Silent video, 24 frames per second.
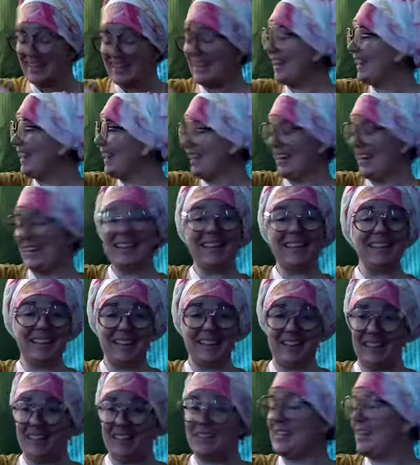yeah, they'll
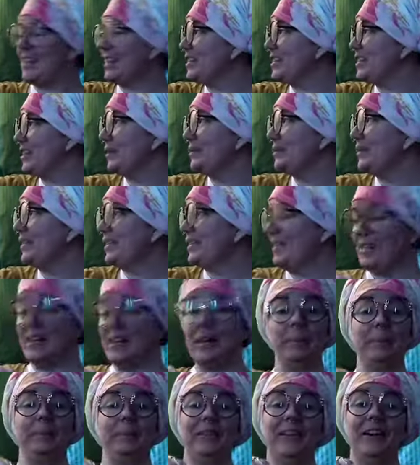they'll taste good with
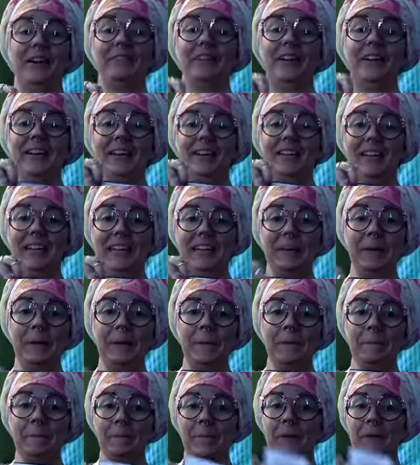dip, definitely.
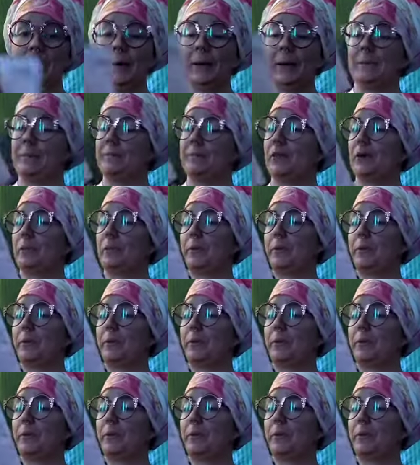Um,